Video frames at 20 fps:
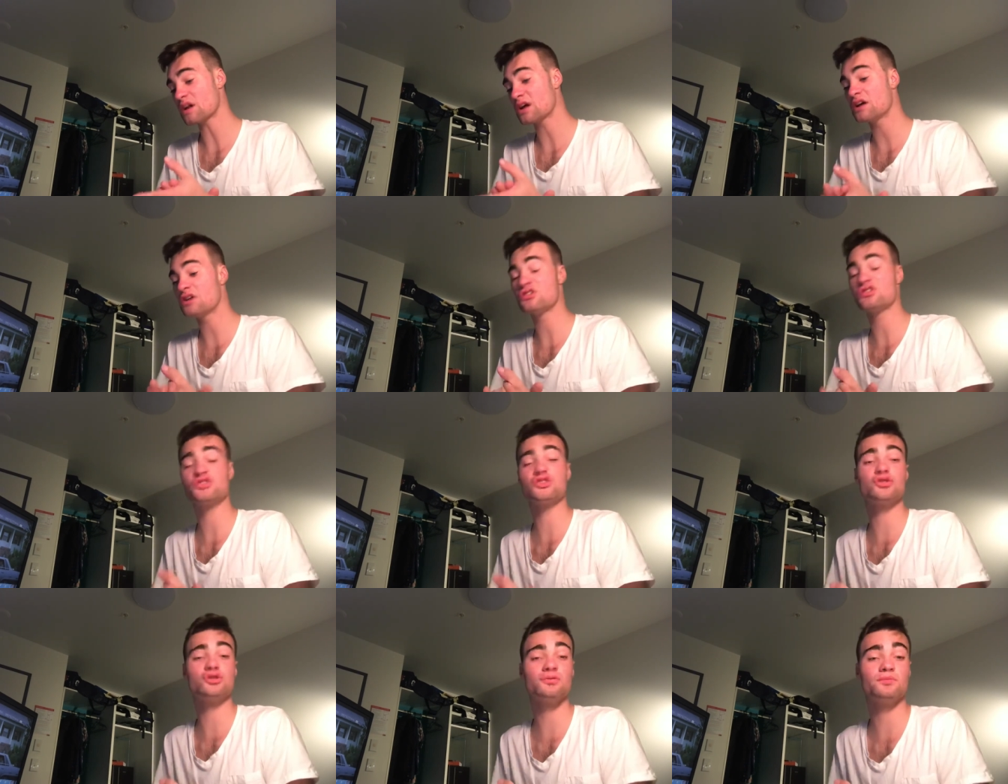
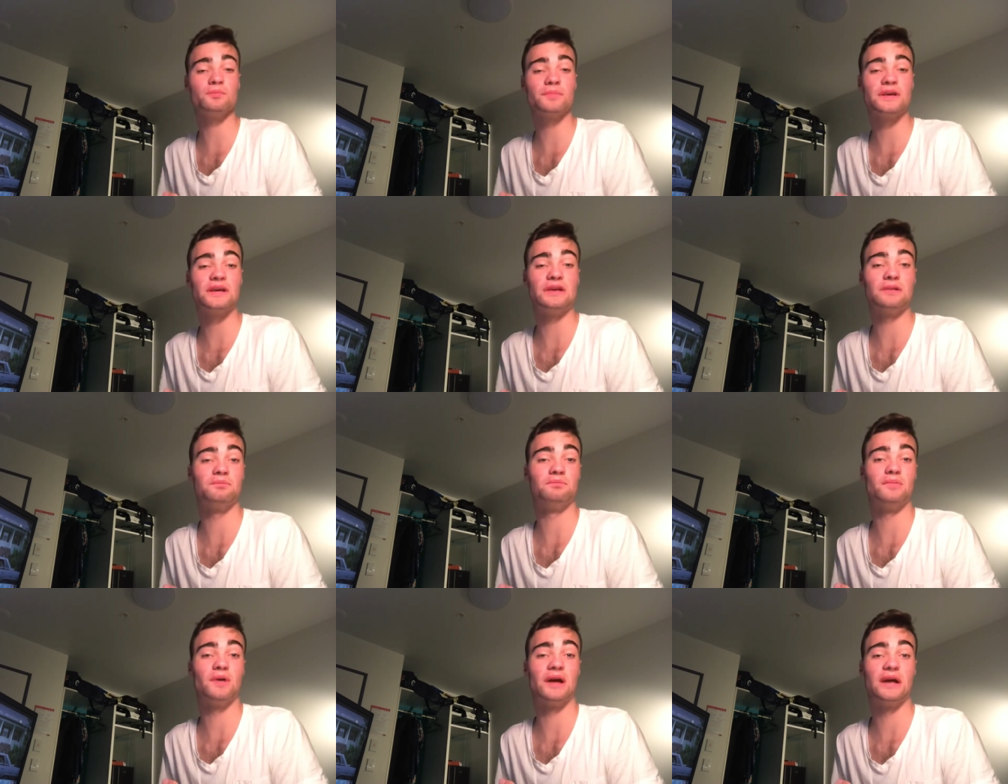it shouldn't
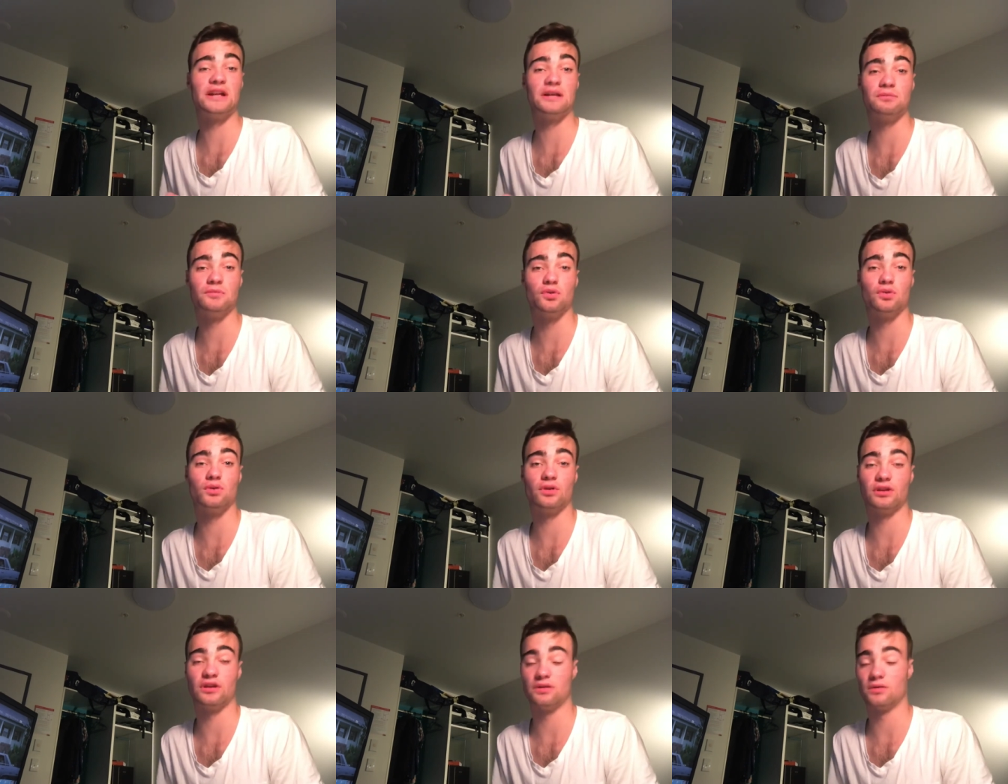be any
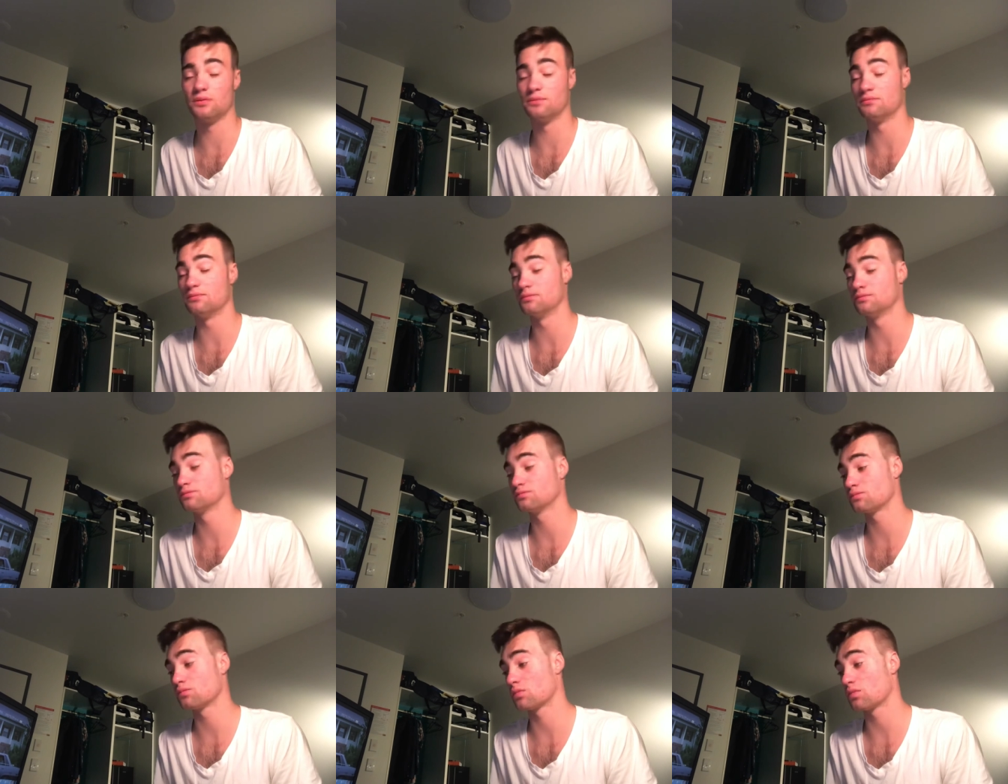more than
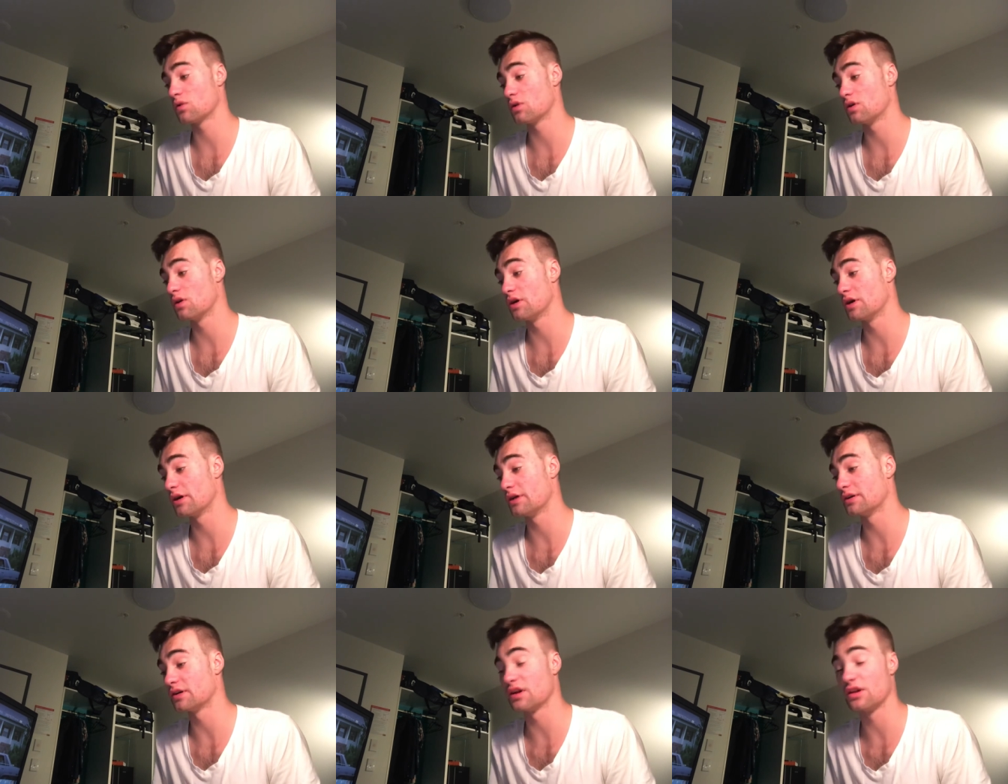a,
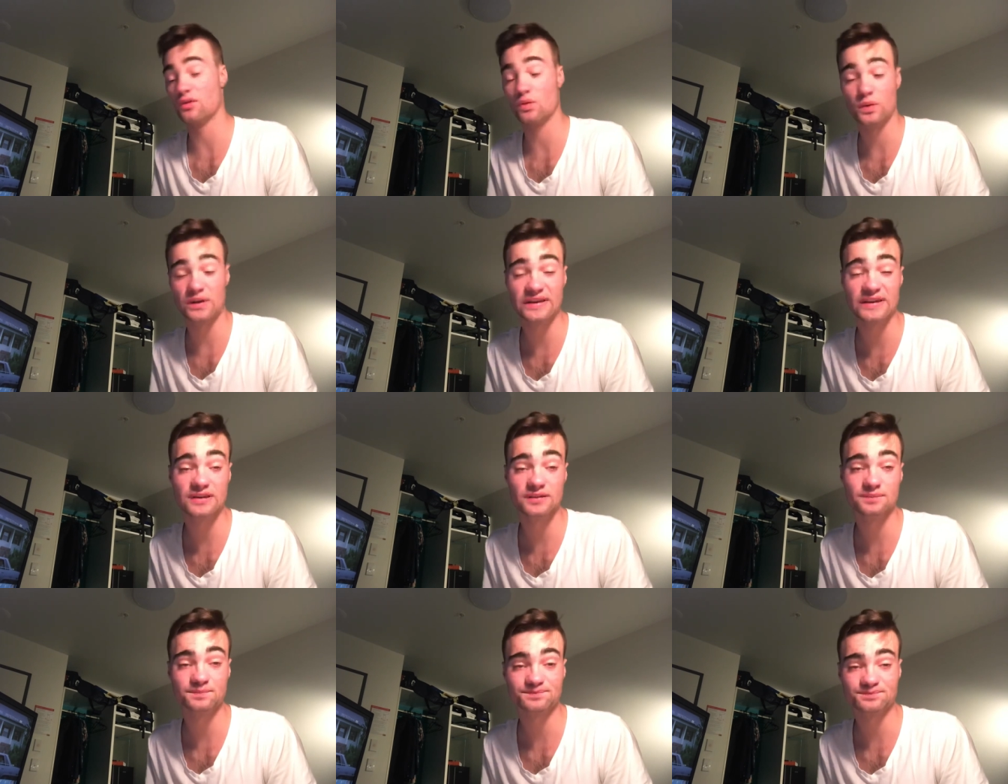uh, another
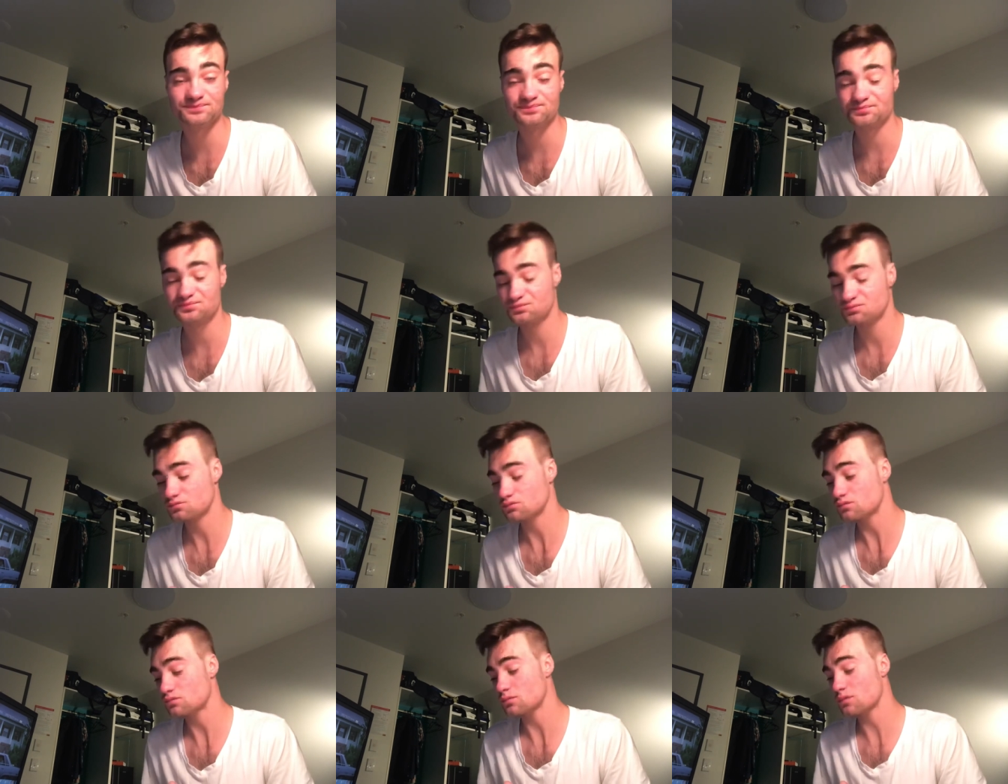week
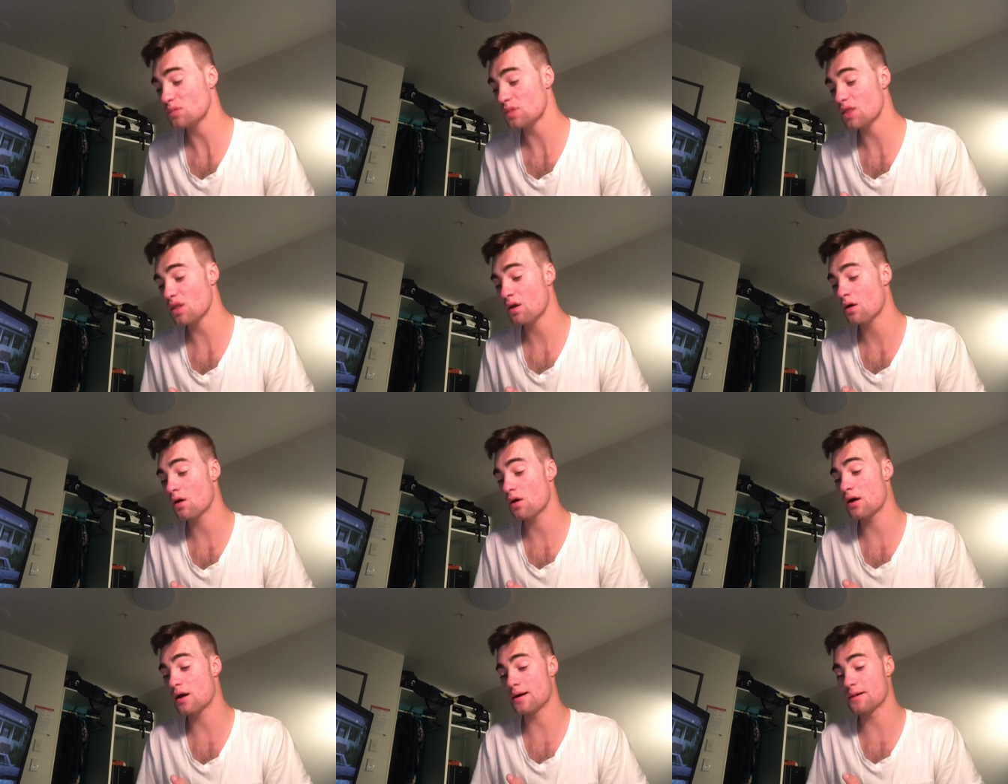
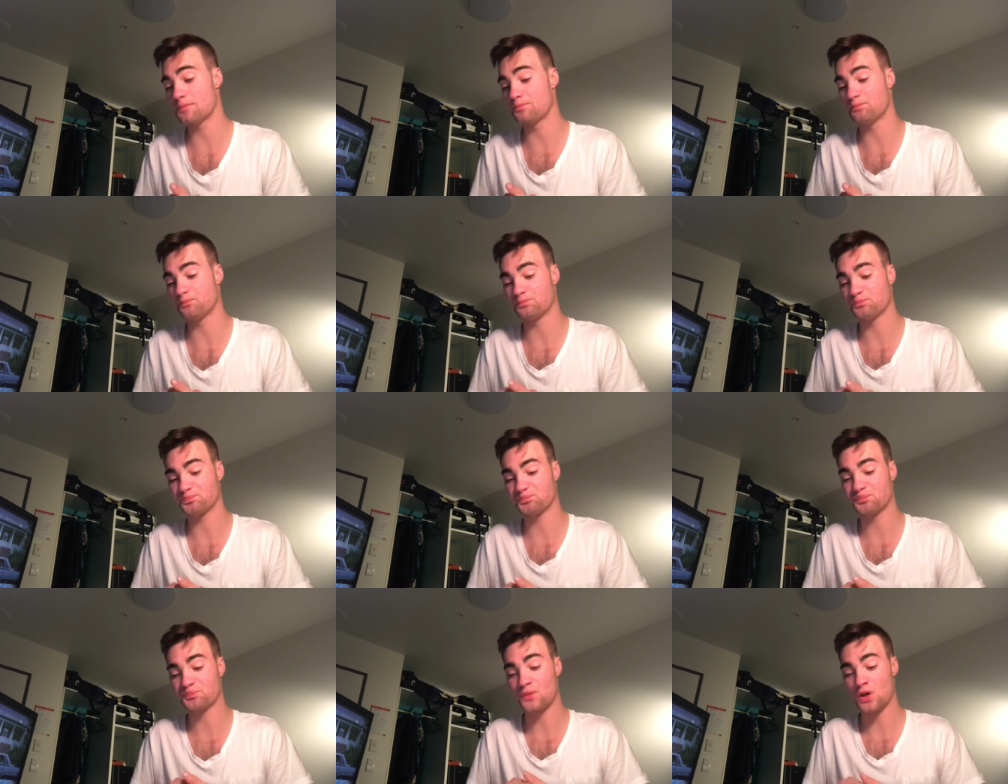um,
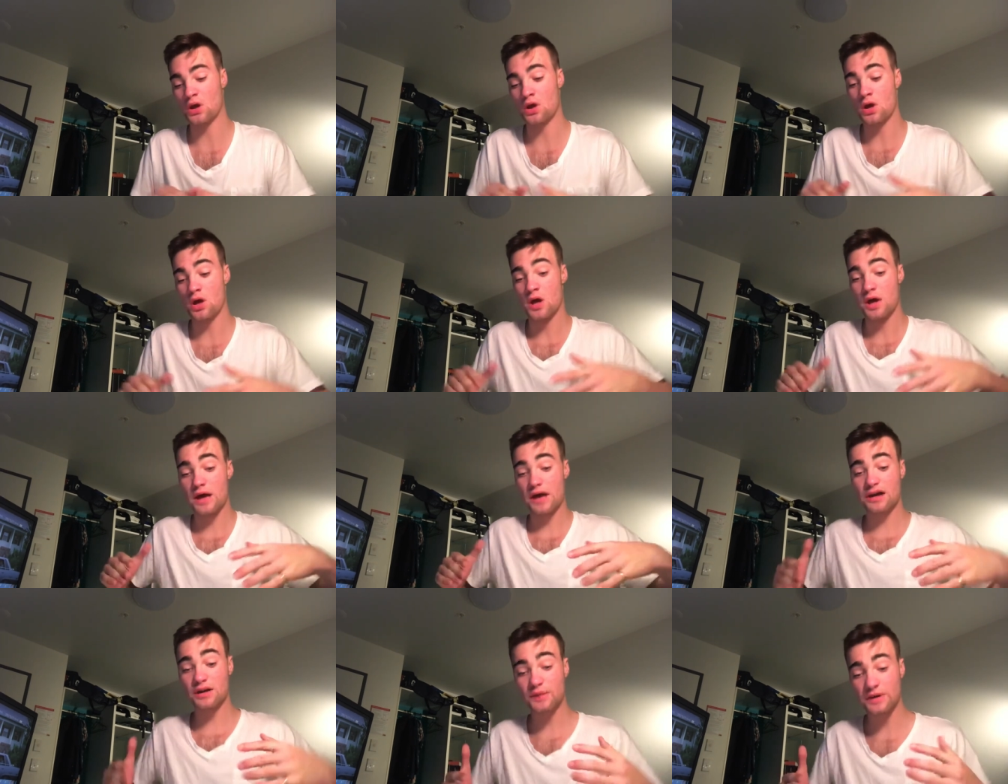
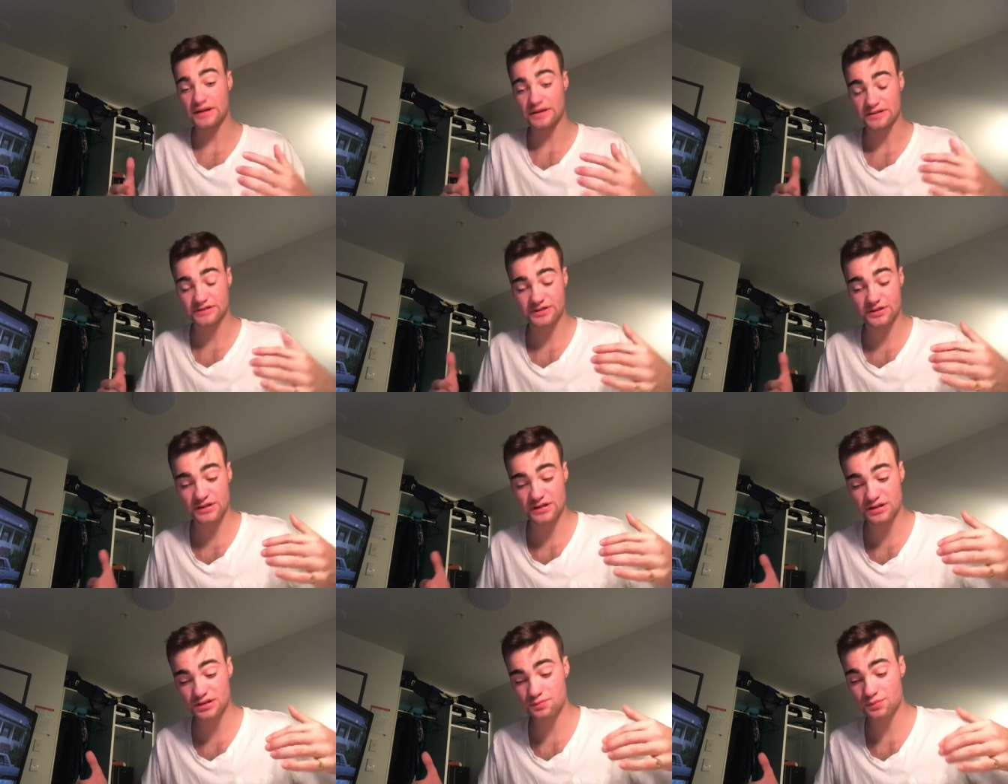anyway,
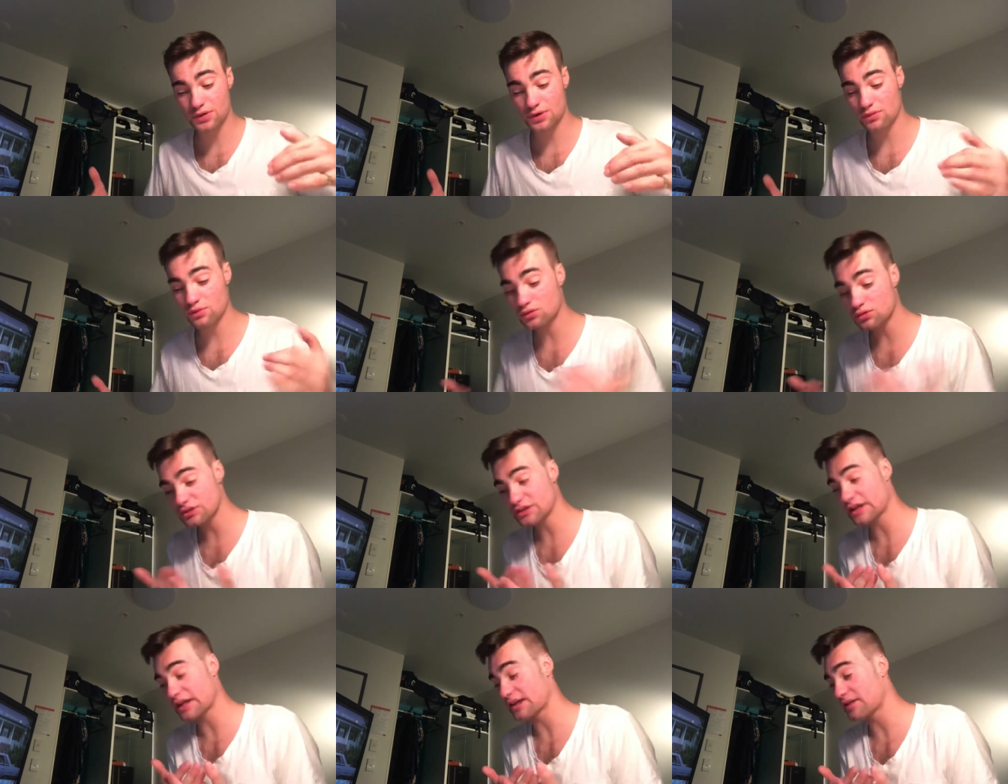so then you put it
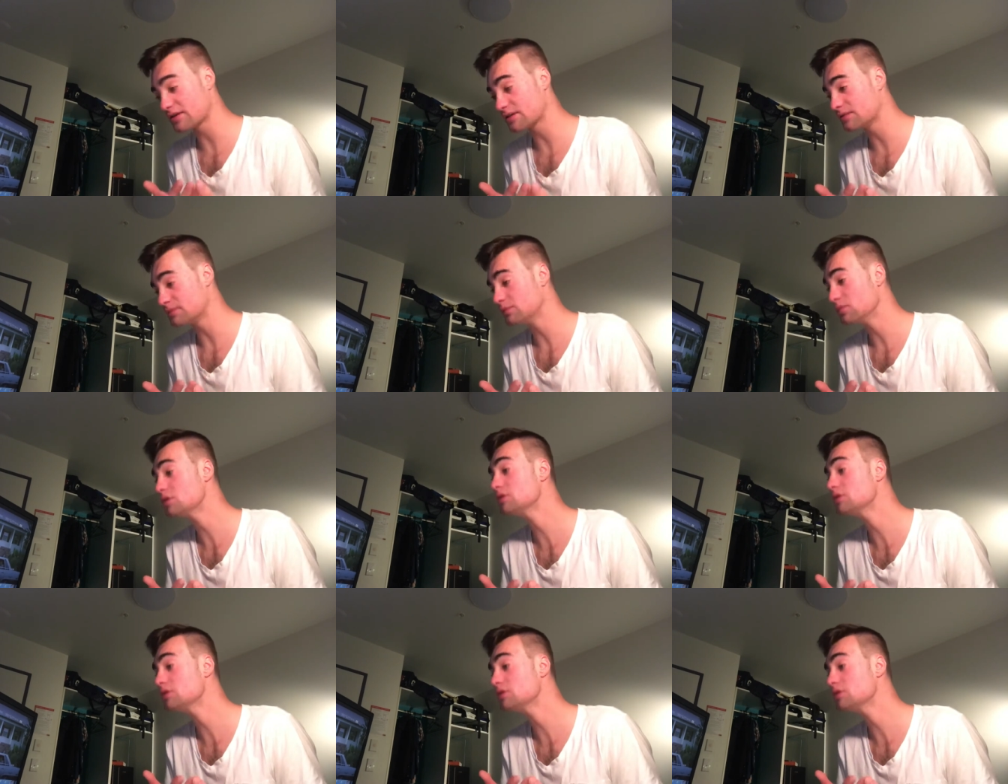all together.